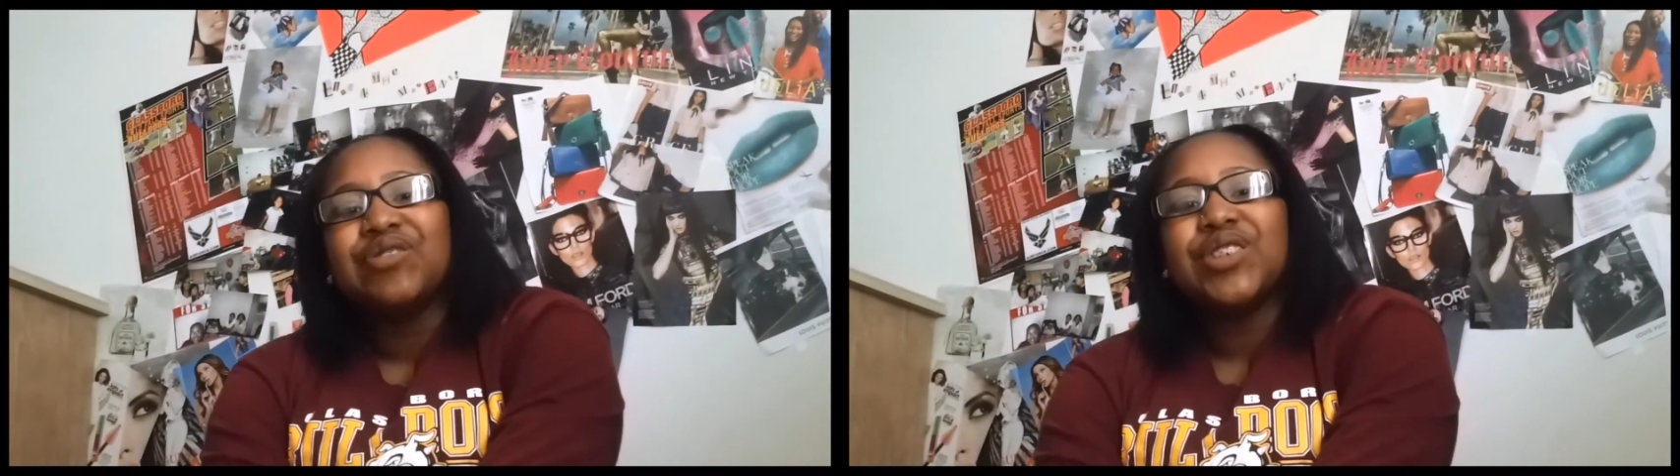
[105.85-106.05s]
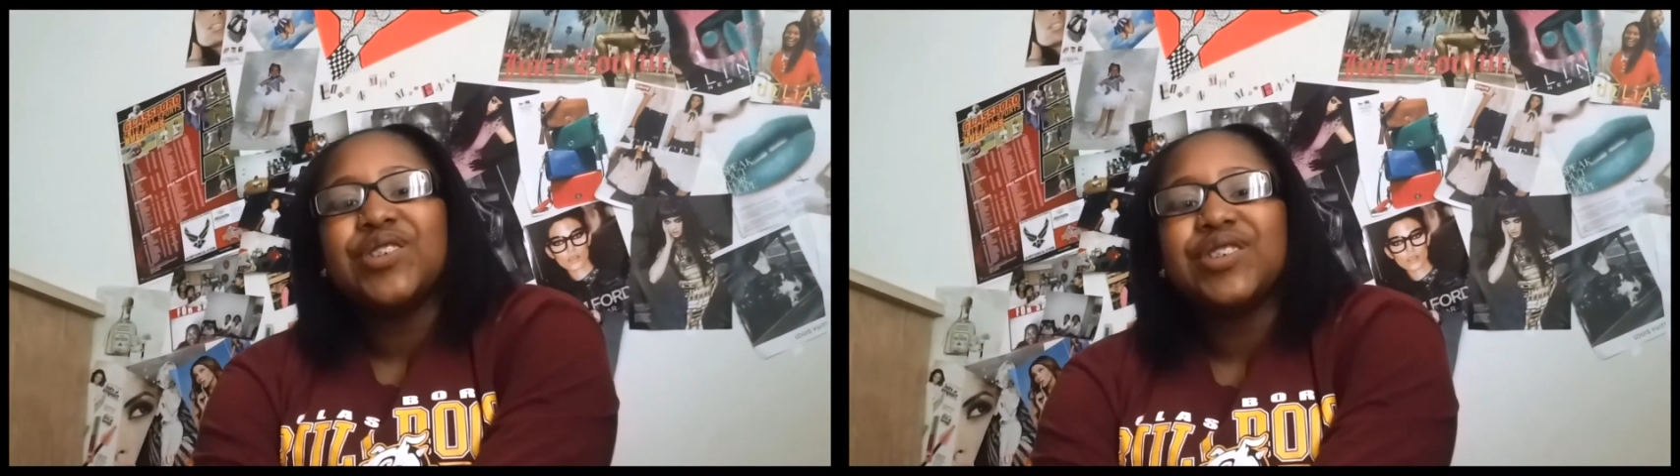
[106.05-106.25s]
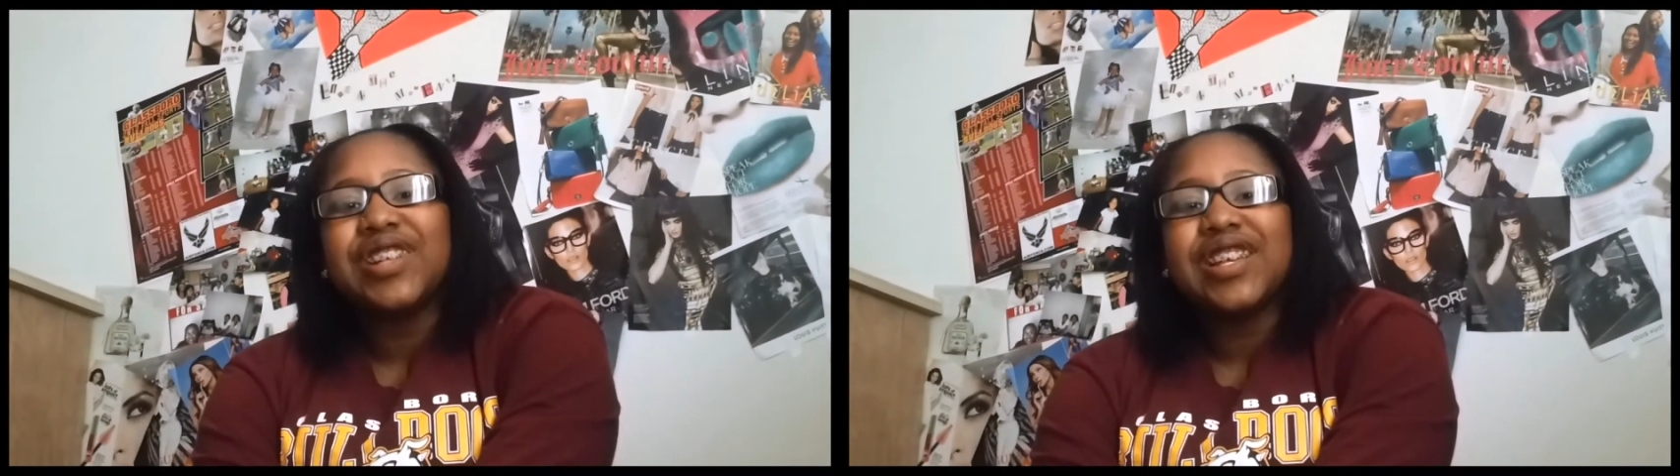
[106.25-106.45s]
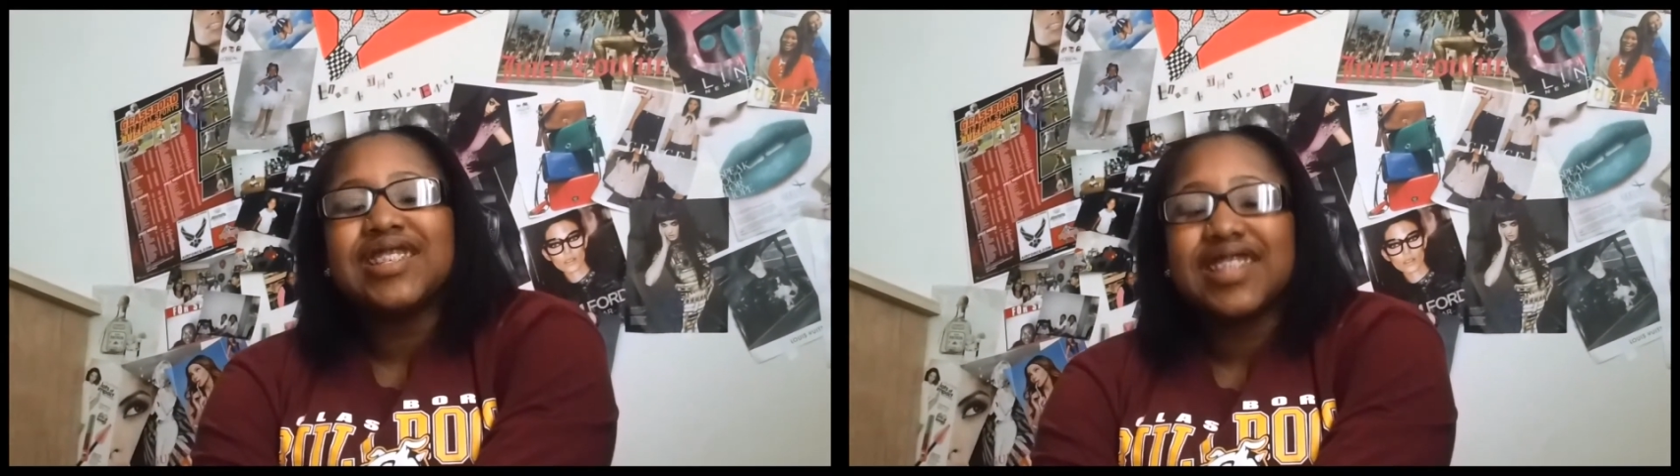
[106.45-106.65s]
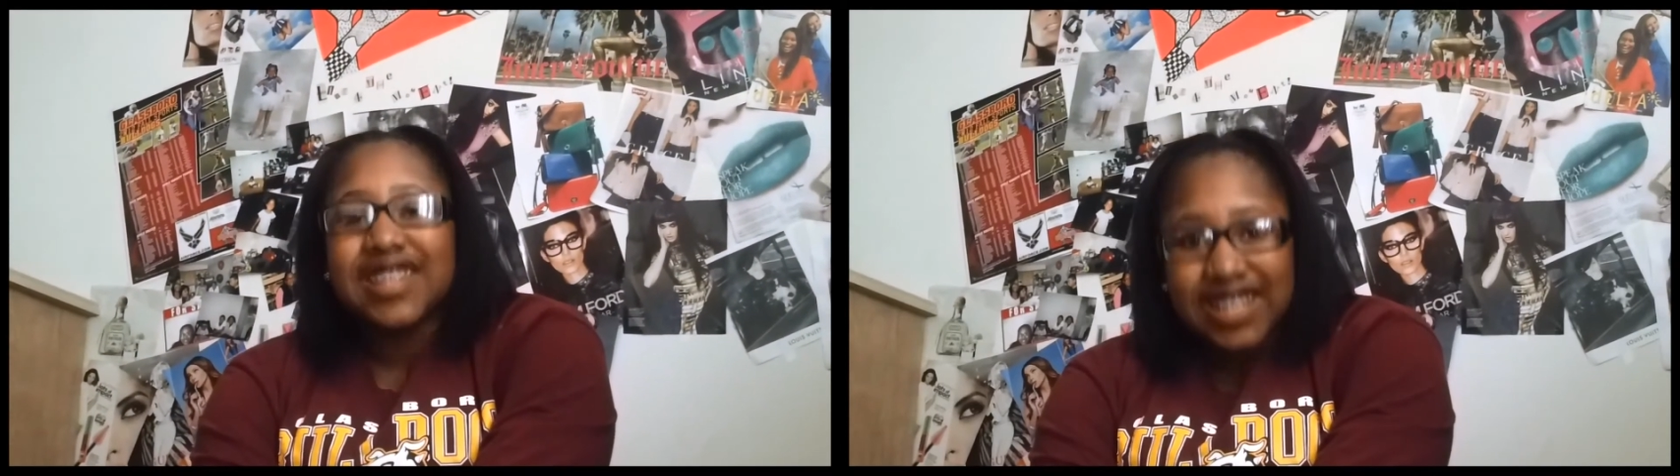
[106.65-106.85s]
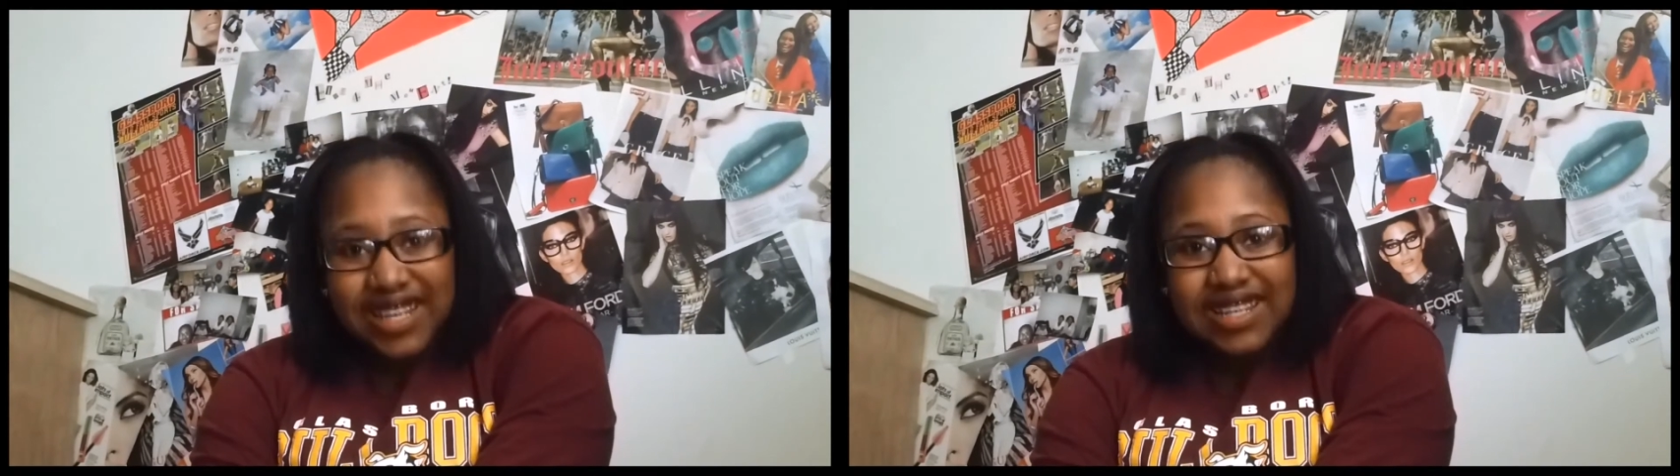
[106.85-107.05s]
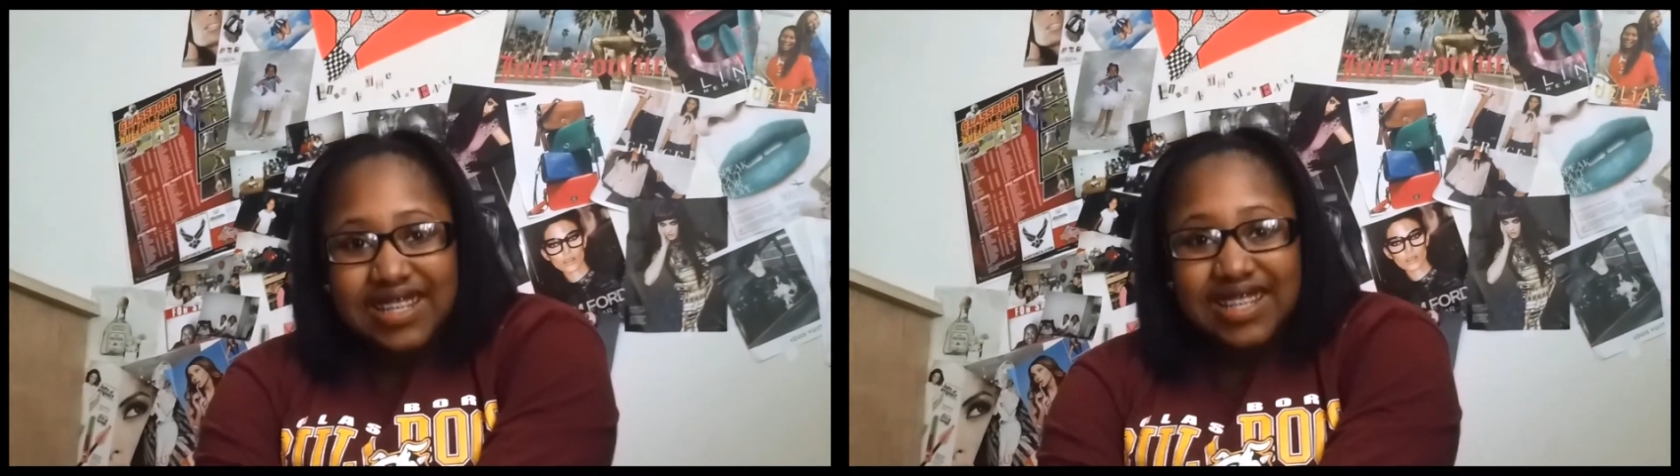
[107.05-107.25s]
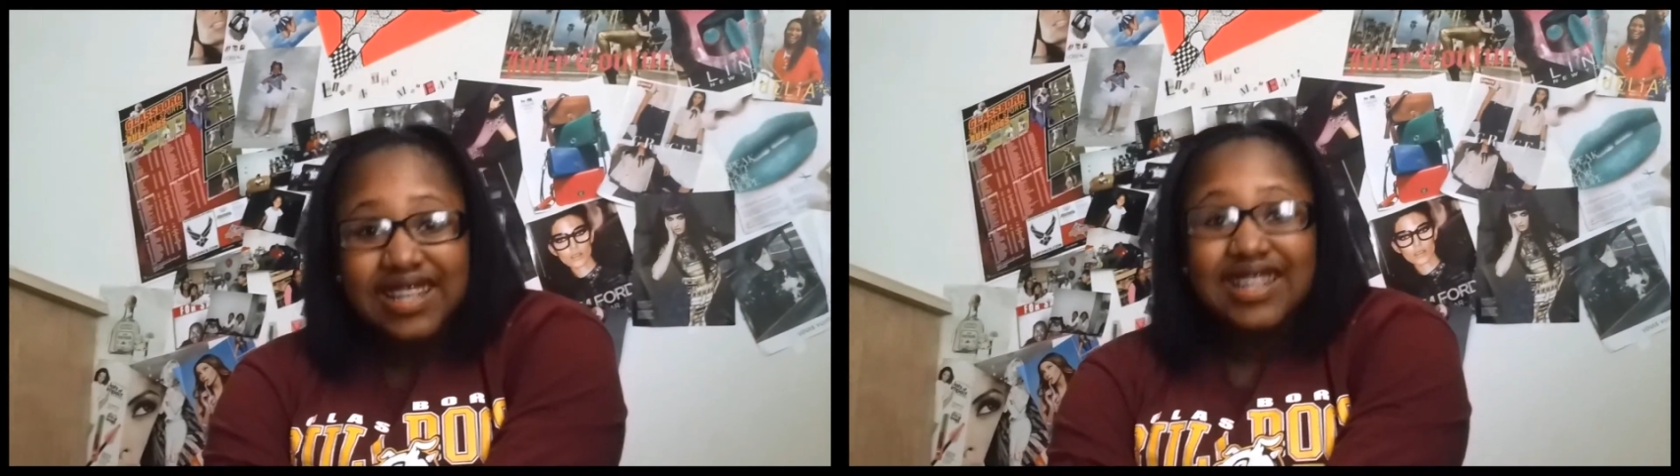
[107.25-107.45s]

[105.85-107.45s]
the nucleus is